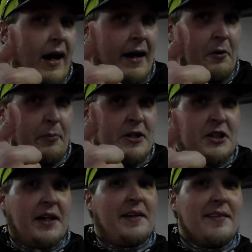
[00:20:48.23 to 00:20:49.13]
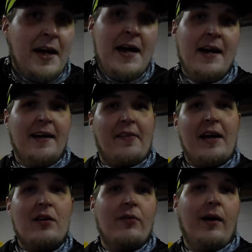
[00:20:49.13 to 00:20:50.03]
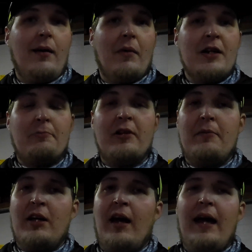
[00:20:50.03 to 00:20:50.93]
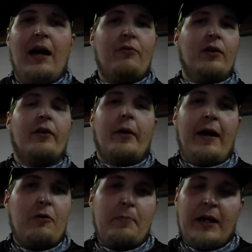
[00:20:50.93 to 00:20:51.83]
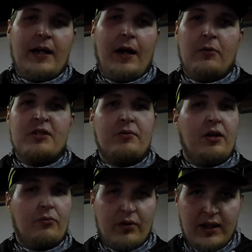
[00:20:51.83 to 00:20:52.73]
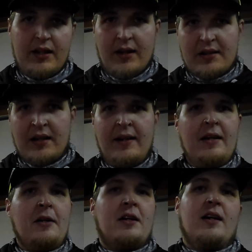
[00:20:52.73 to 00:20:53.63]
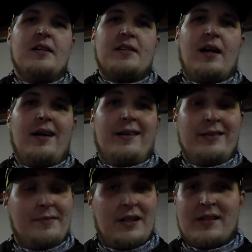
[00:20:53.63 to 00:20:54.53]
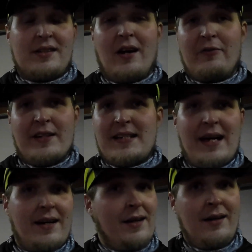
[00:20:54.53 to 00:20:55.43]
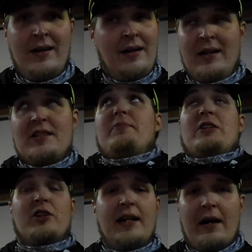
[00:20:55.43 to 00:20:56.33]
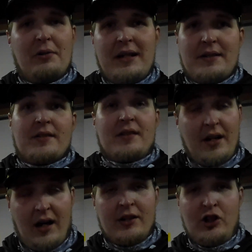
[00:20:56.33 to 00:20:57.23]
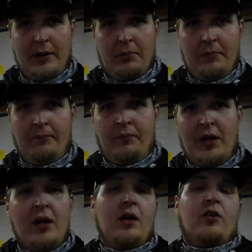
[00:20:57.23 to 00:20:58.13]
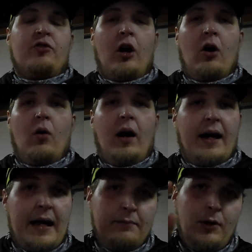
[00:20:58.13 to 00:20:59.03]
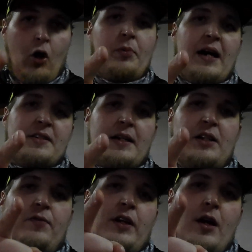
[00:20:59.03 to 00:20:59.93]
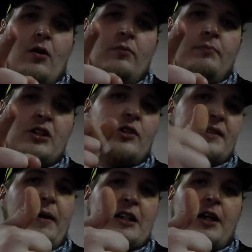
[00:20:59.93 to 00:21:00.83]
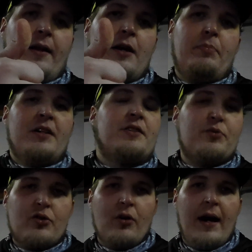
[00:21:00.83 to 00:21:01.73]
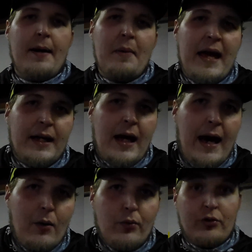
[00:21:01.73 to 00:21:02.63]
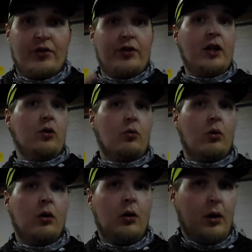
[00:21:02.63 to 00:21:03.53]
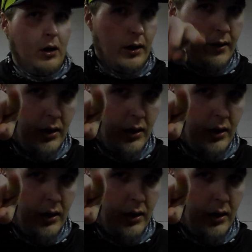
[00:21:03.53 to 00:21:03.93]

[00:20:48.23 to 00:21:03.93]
I'd appreciate it. Thank you very much. Believe me, every penny helps. It really does, because this stuff, the tech, especially nowadays, it's not cheap. So again, hope you guys like this video. Make sure you smash that like button, subscribe, and I will see you in